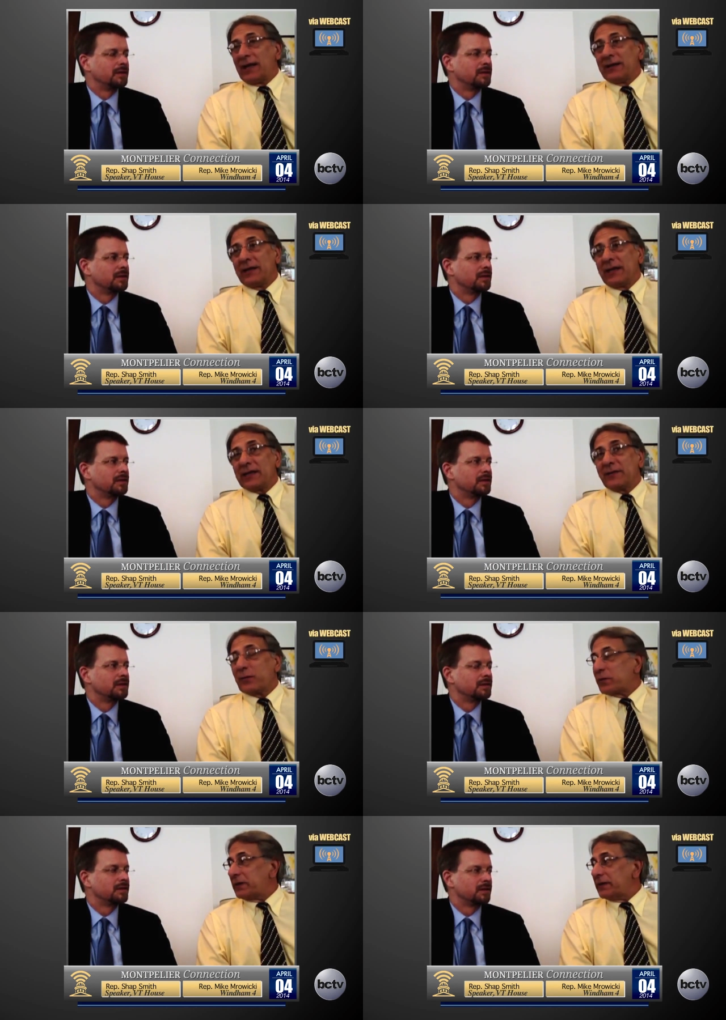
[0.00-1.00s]
Speaker 1: lot in the last
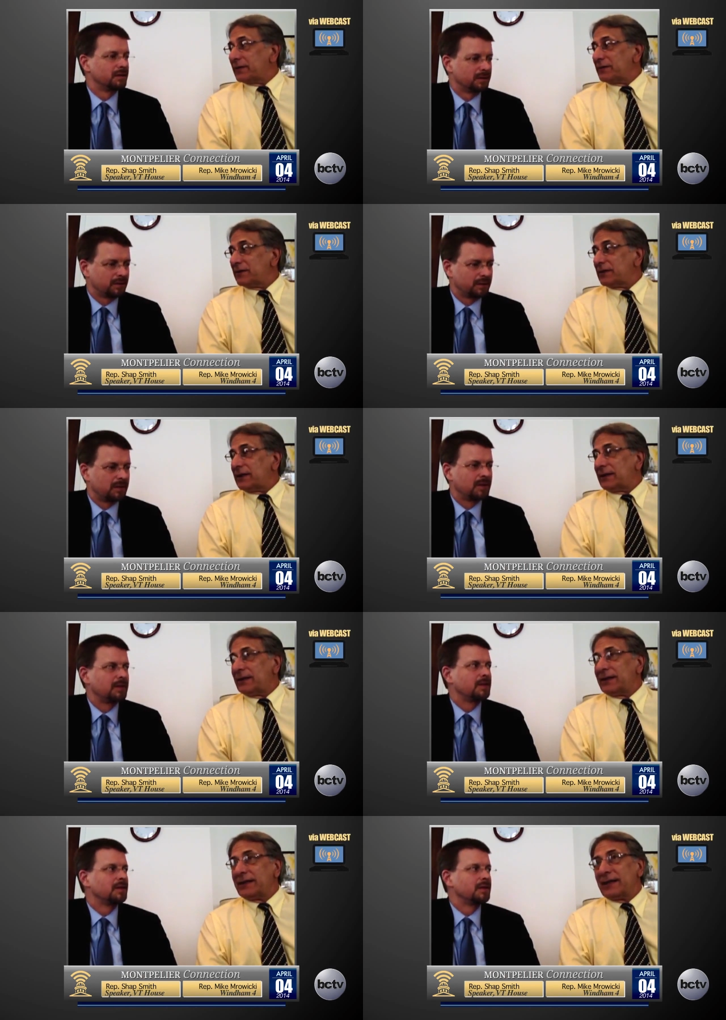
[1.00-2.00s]
four years.
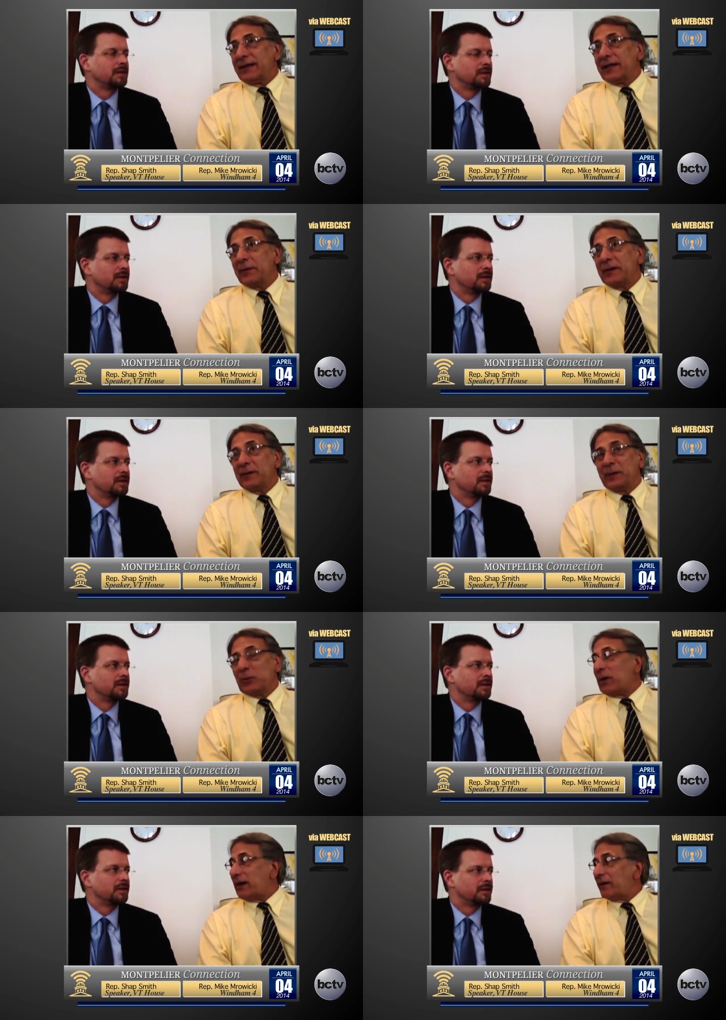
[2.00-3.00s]
Uh, I, I, think we can be
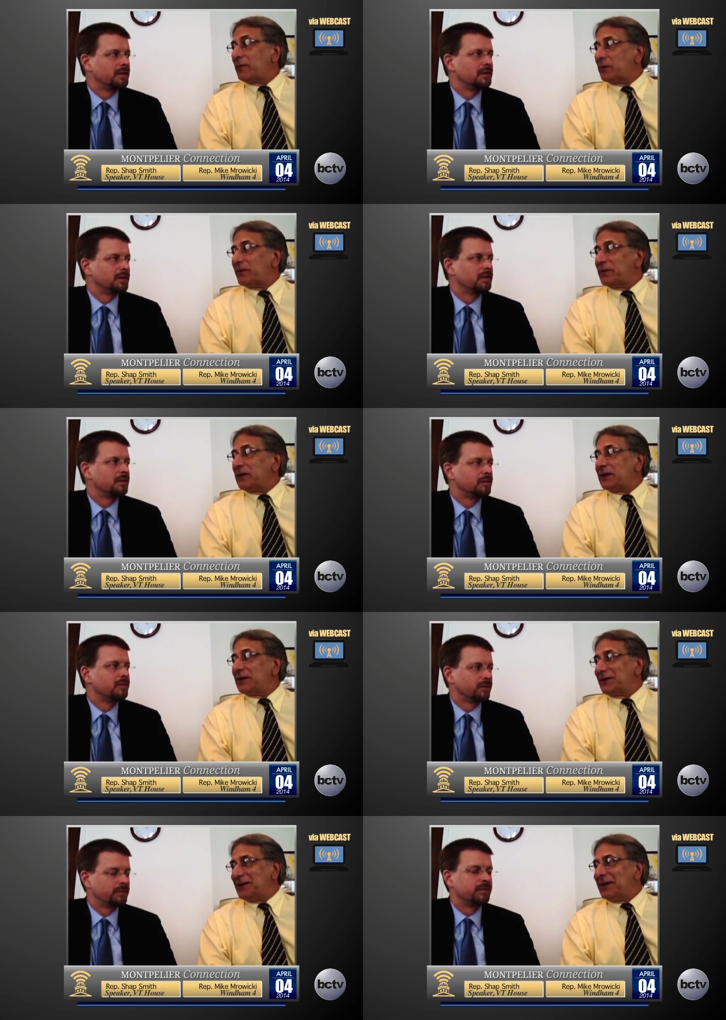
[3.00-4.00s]
proud of what we've done.
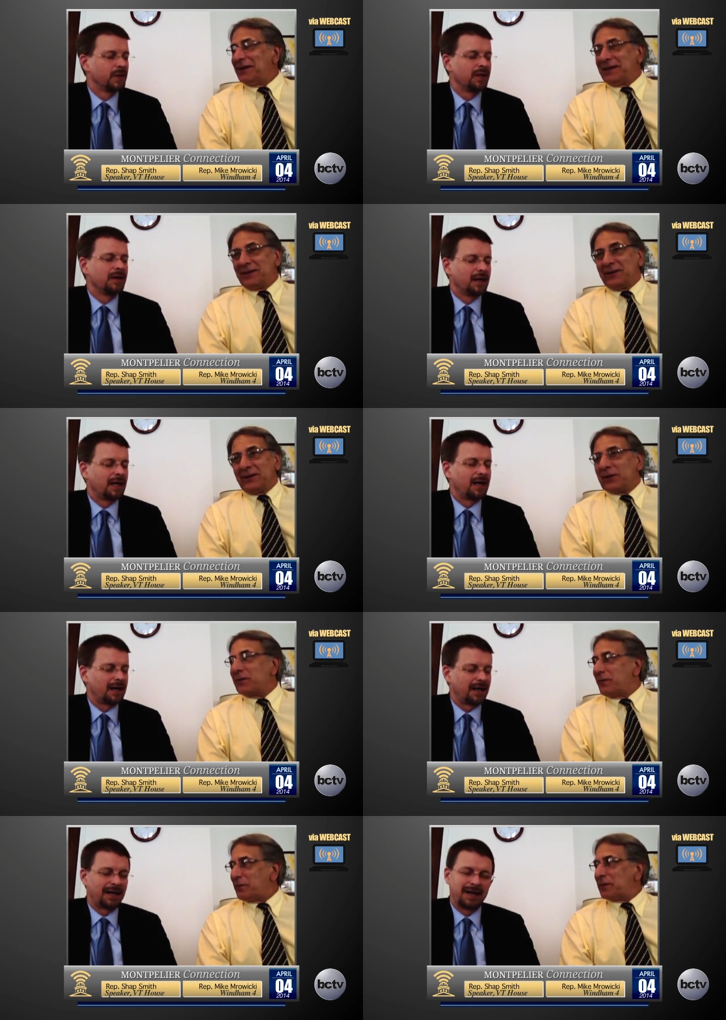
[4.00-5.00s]
And, we're
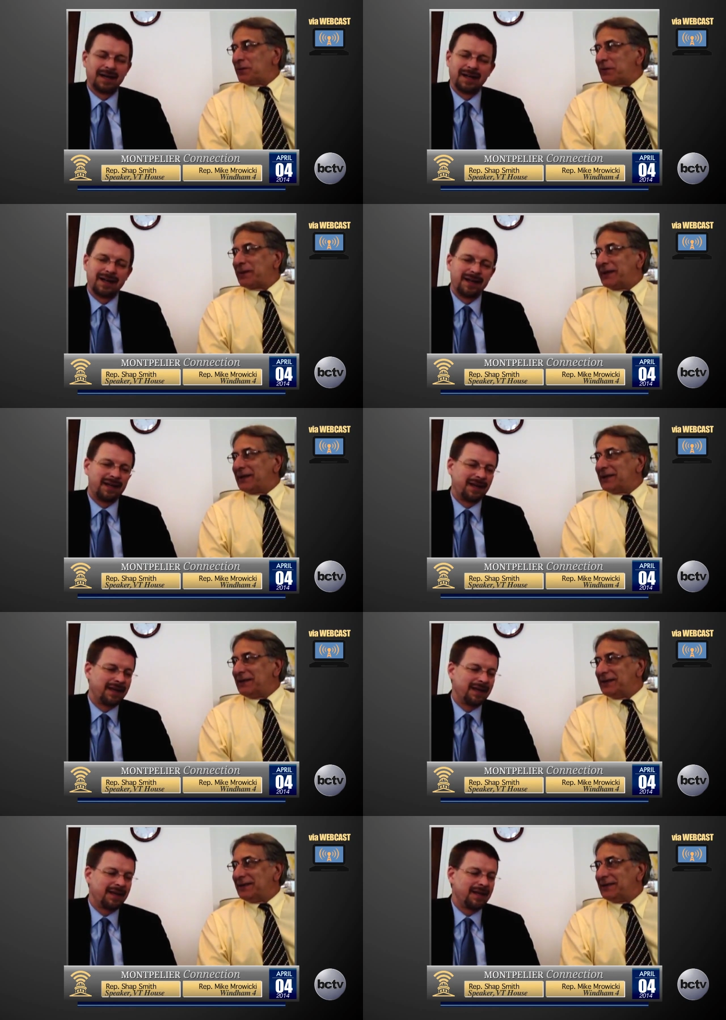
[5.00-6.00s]
looking forward to where we get.
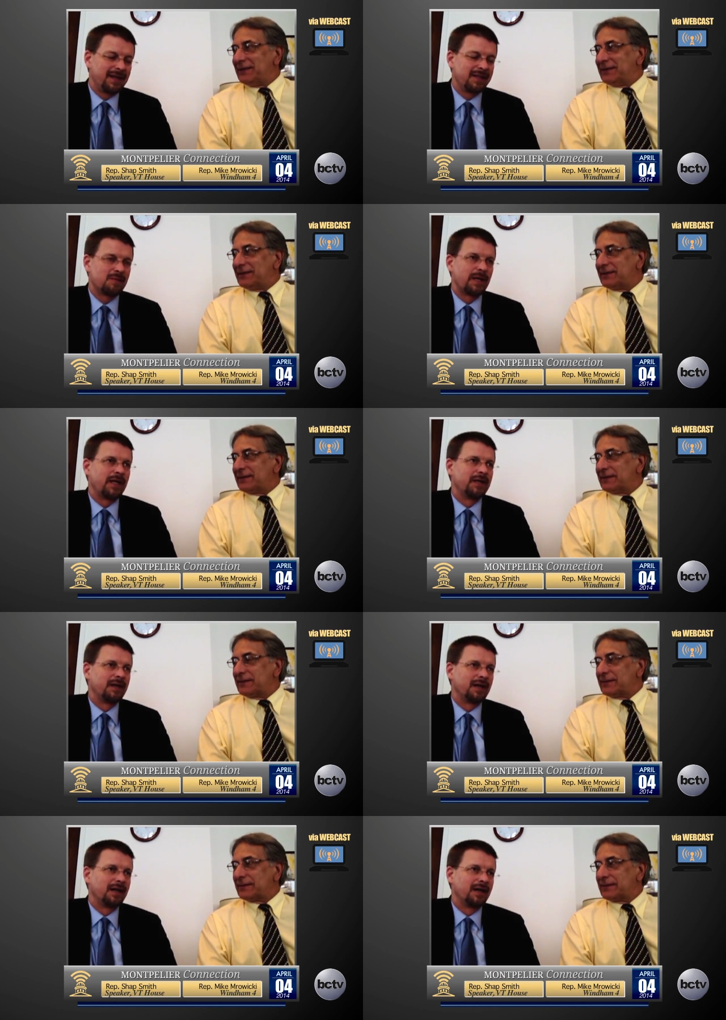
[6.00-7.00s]
It,
Speaker 2: it has been
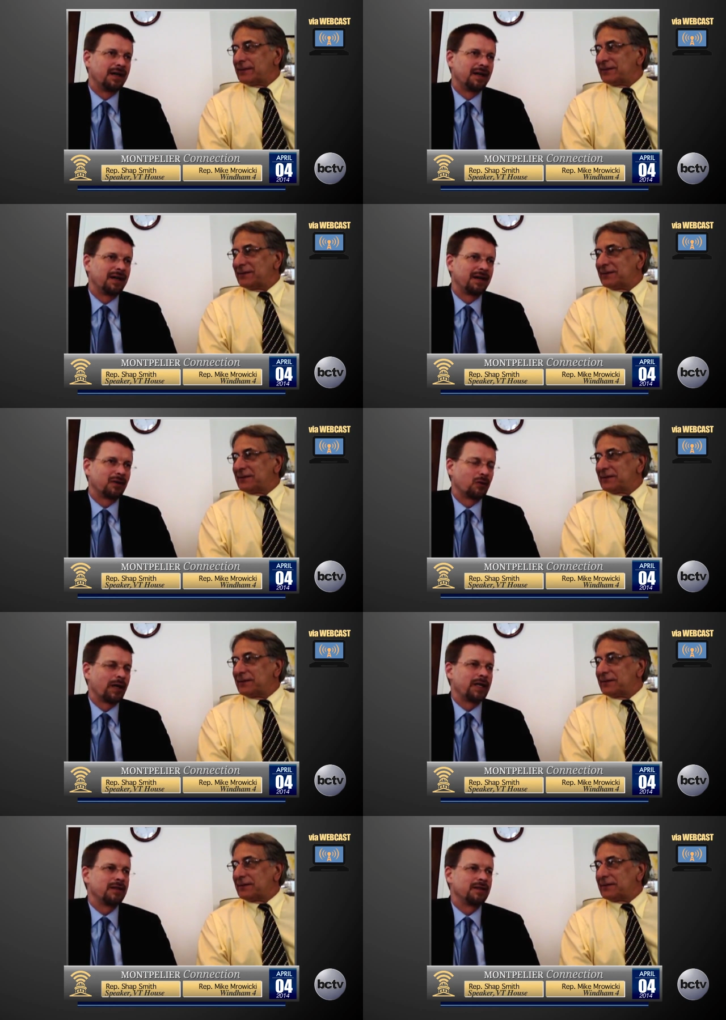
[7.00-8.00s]
uh, a
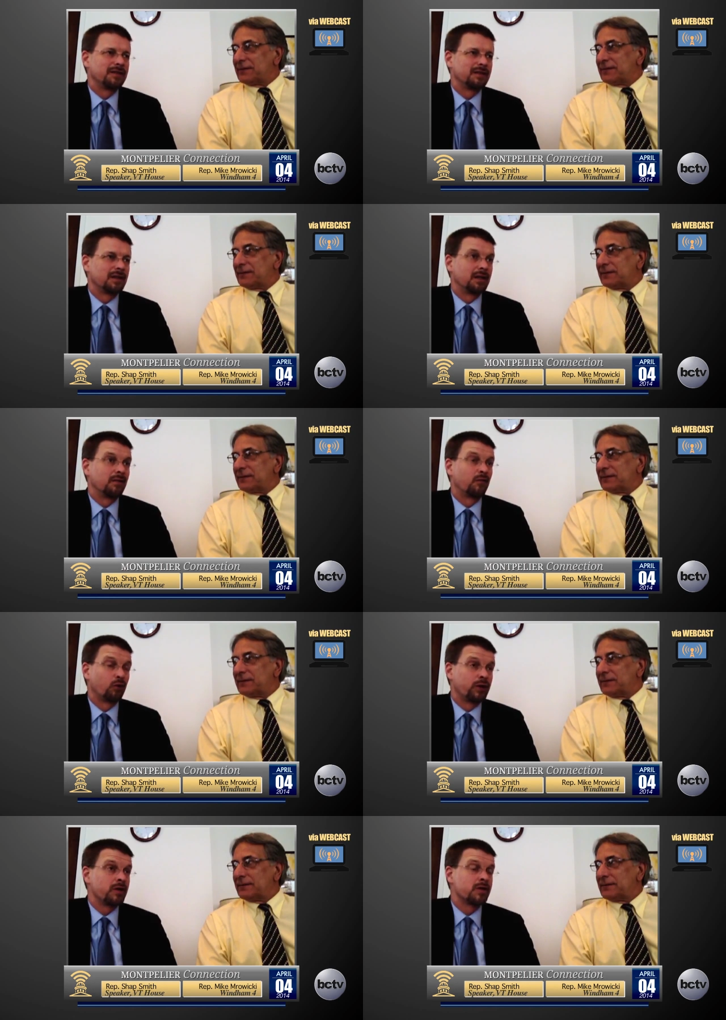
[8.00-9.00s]
great uh,
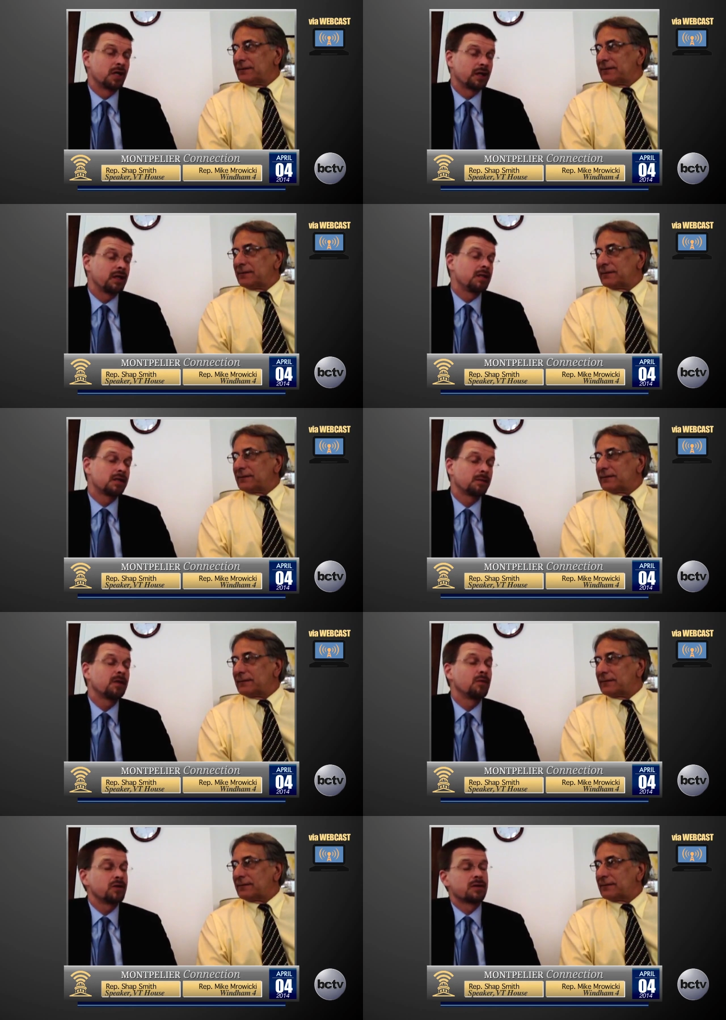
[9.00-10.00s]
four years uh, in some of
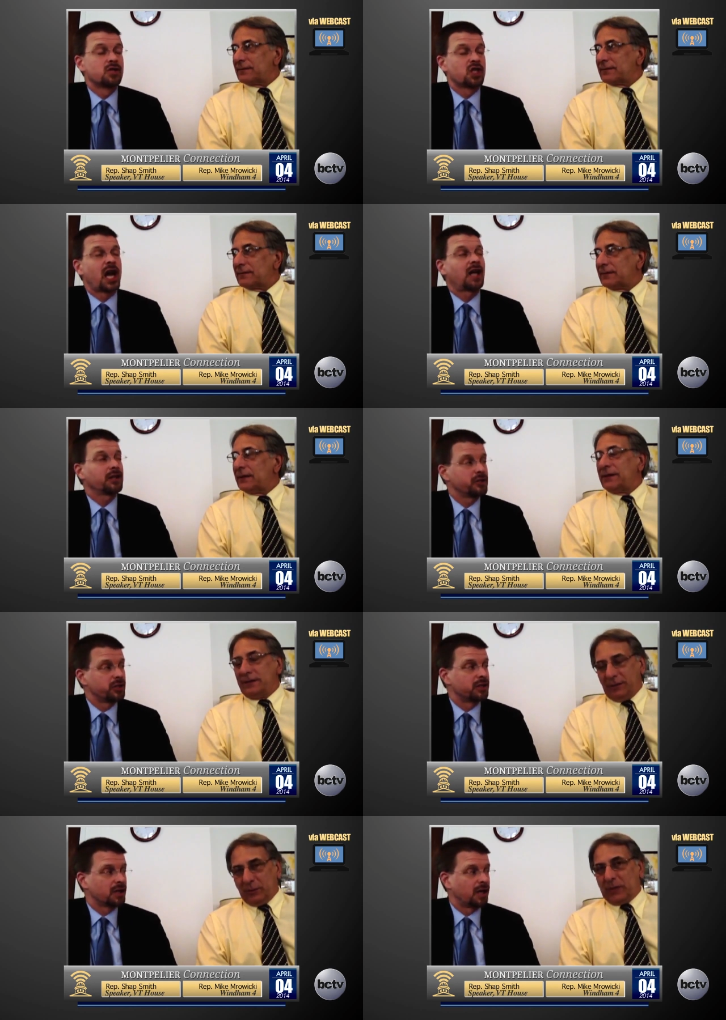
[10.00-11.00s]
the most
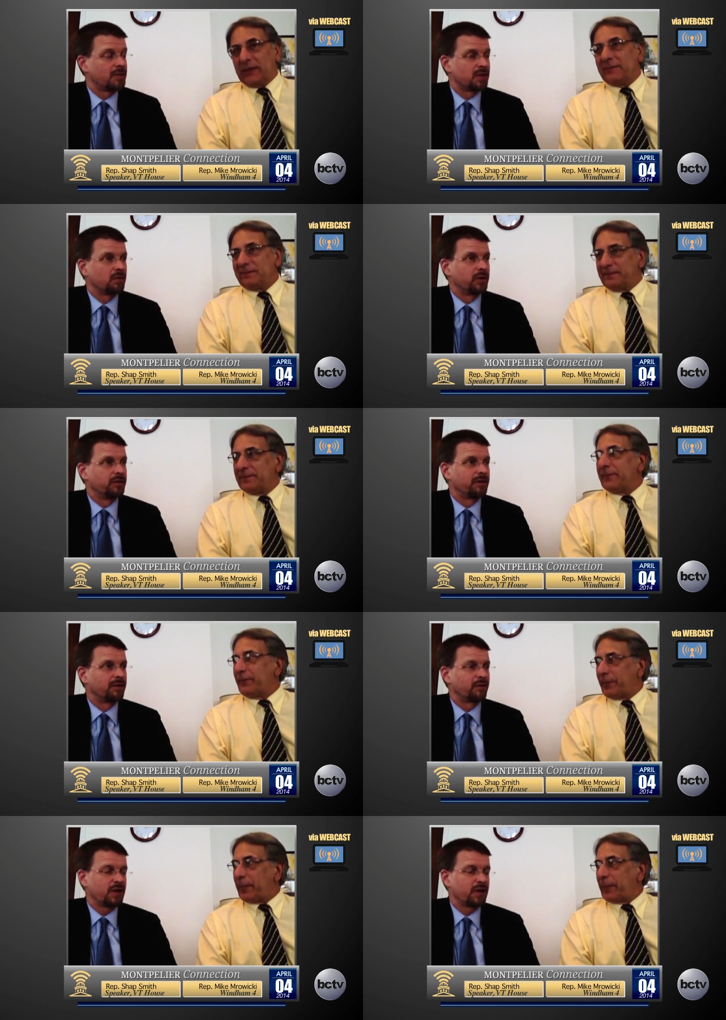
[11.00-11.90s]
challenging times that we've ever